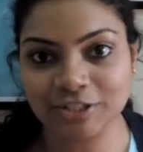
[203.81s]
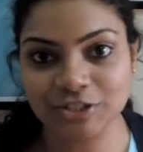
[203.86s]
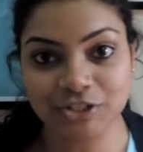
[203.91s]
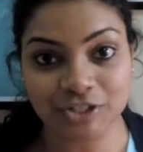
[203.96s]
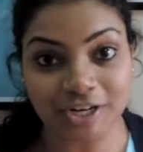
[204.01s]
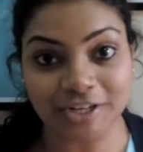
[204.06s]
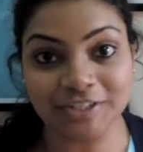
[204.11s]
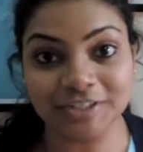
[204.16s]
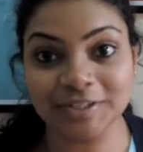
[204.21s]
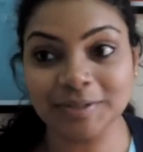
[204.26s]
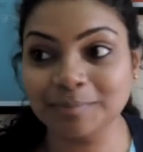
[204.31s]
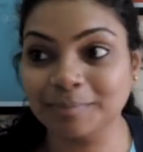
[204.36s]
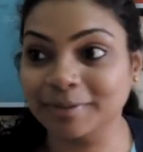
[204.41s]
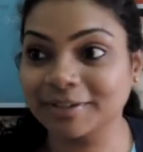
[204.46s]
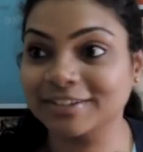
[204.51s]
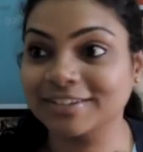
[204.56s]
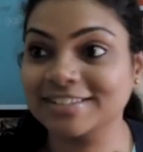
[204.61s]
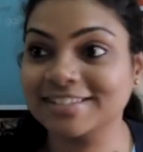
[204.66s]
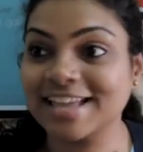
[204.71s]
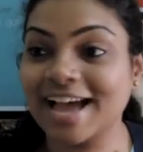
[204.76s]
in general
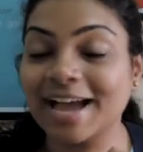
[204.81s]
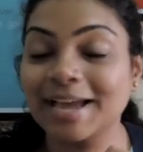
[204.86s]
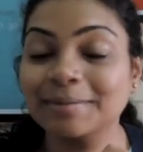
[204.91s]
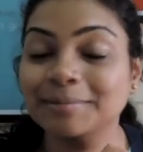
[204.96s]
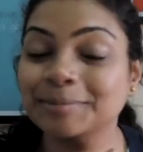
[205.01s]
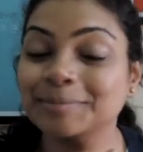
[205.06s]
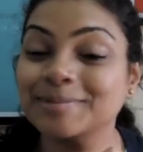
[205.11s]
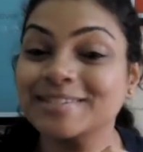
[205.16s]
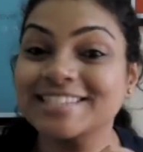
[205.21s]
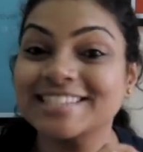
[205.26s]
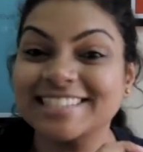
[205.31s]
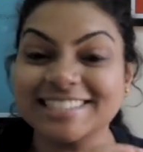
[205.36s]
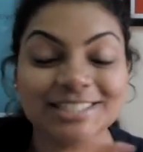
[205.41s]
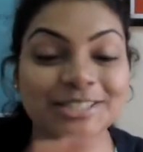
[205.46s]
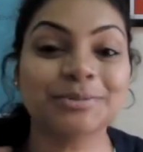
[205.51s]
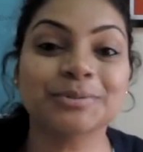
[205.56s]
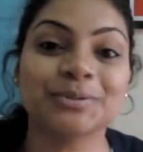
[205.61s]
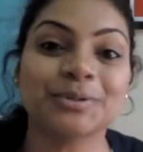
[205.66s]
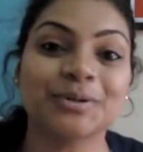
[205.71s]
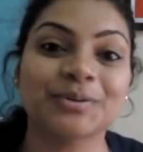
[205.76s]
because I am
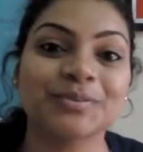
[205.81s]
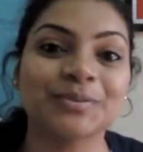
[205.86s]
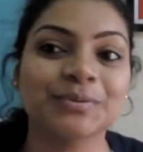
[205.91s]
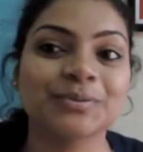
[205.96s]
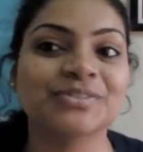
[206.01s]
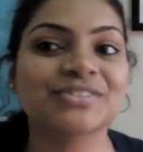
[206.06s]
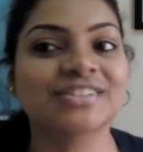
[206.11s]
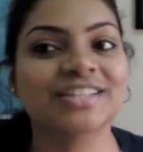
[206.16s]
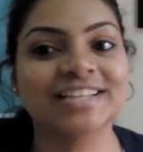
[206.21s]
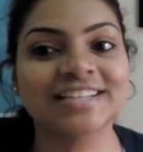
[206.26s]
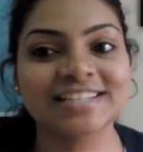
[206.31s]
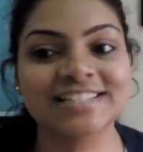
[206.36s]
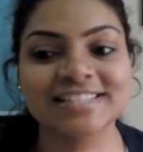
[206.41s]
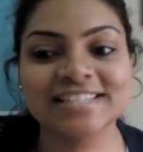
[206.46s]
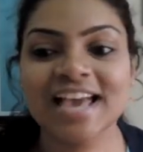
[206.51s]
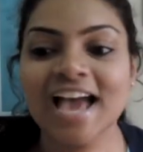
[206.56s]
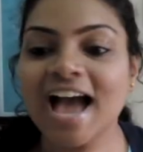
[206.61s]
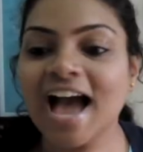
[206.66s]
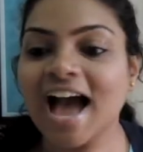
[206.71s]
obsessed with all of those things.